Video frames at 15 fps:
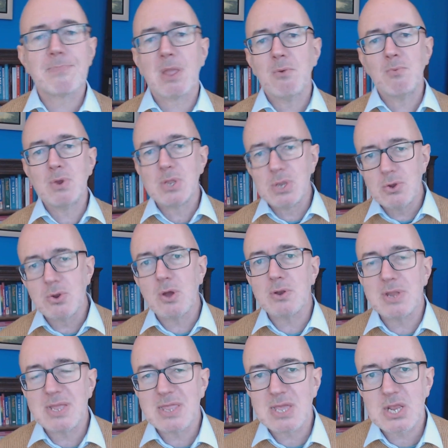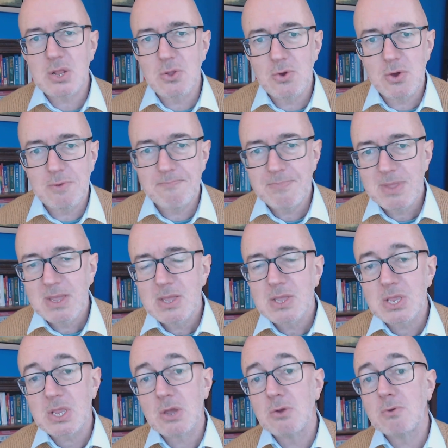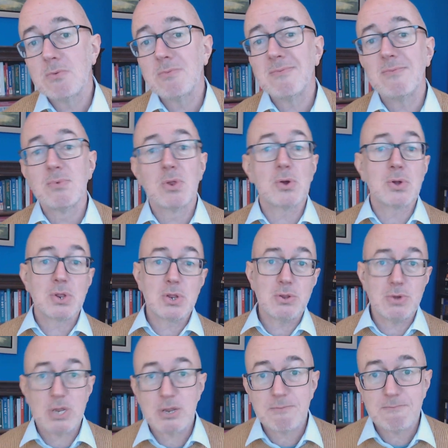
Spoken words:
we do not need this law, so we're not going to do it.